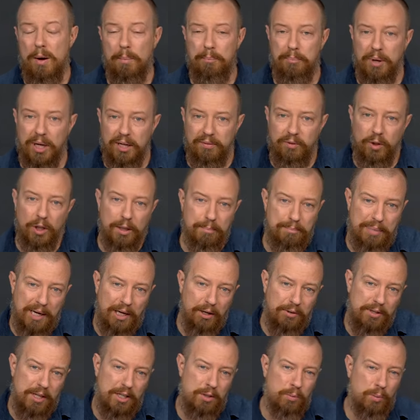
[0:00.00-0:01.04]
but if you
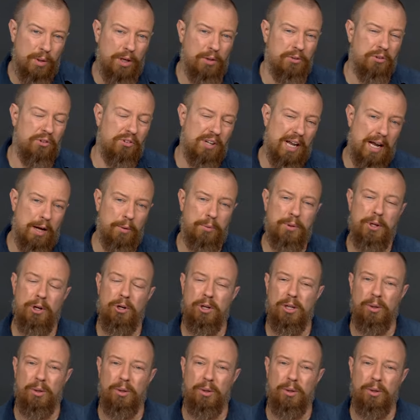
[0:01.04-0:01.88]
compare that to what else is out there,